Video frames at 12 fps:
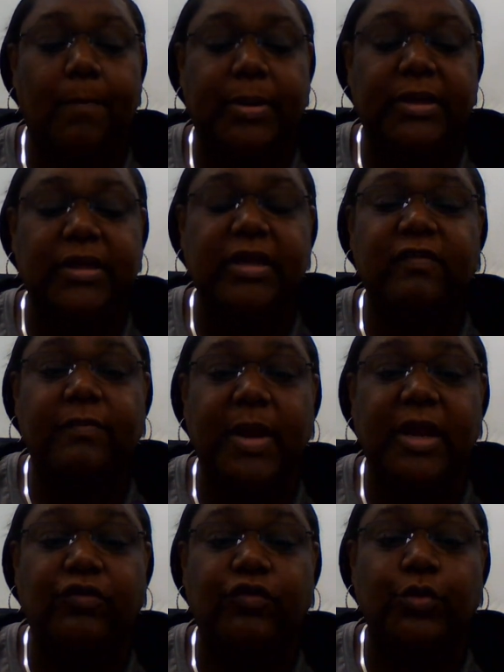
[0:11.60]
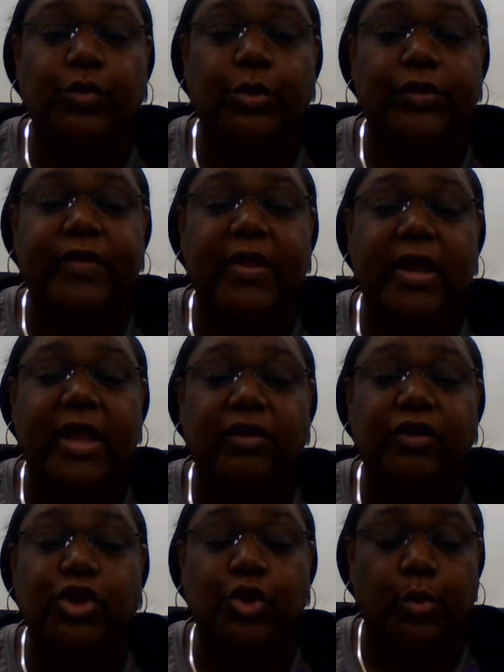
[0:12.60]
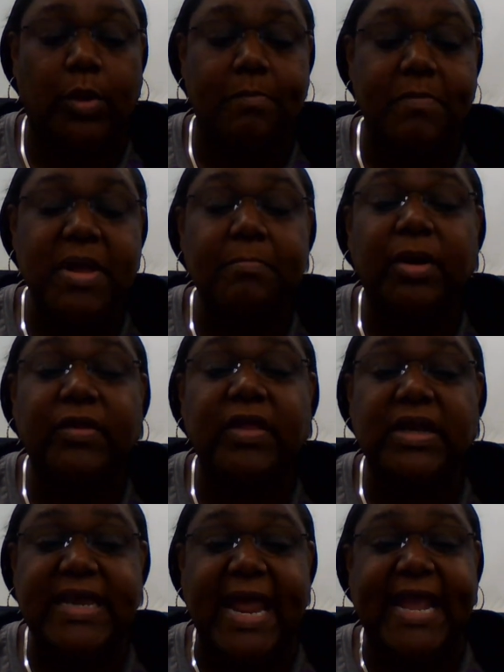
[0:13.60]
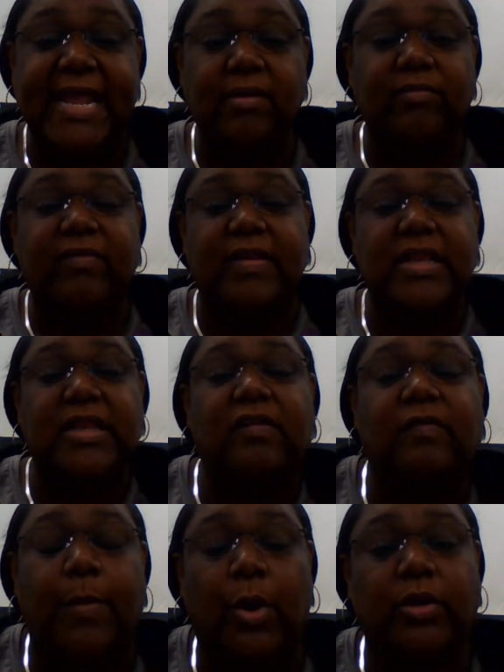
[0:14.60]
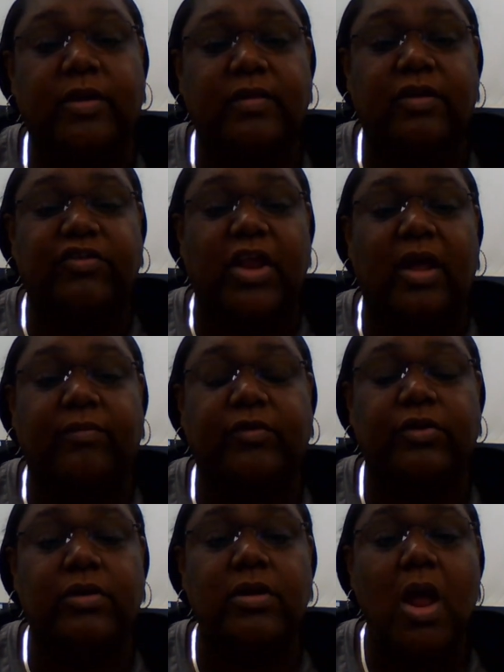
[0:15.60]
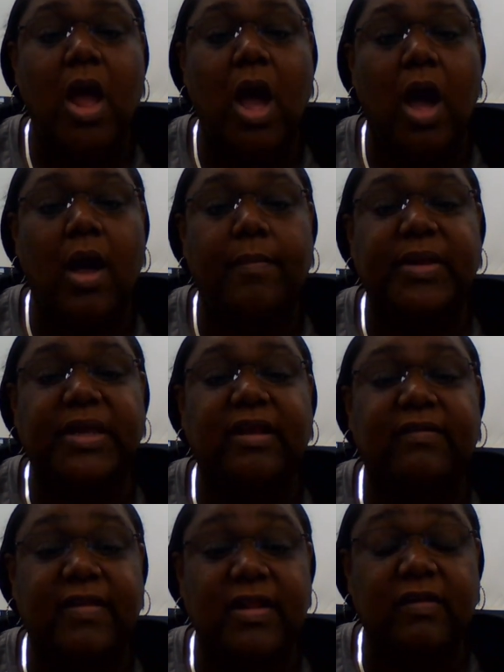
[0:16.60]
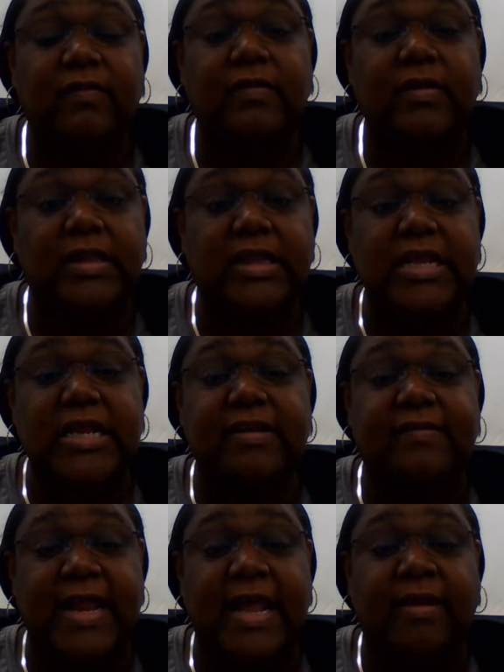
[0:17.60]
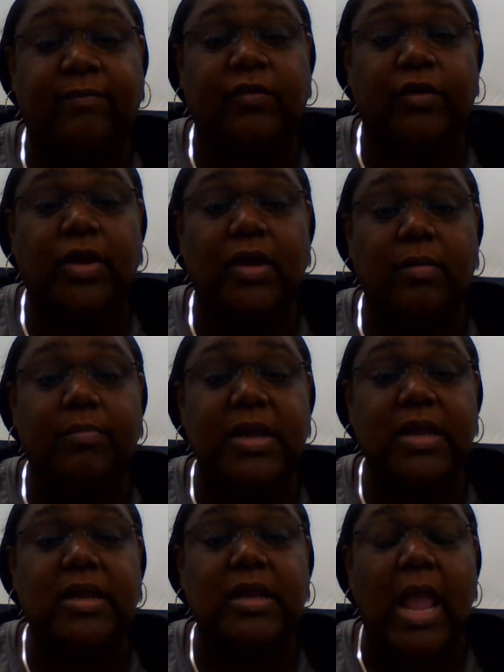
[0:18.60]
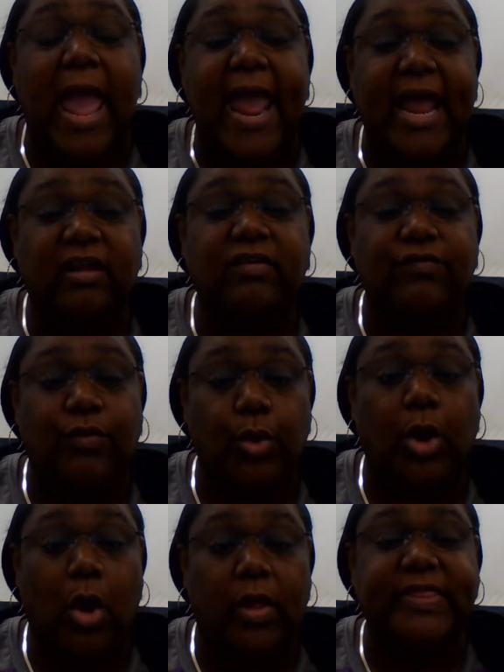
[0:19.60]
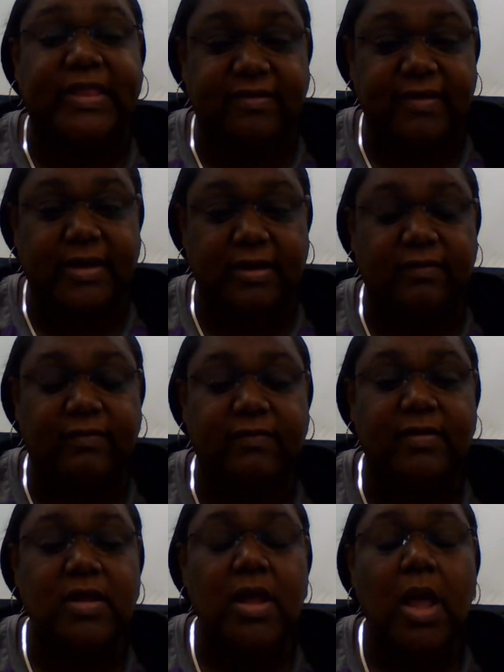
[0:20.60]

Please make sure that you remember the names in this part of the chapter because these names are going to be asked for on the test.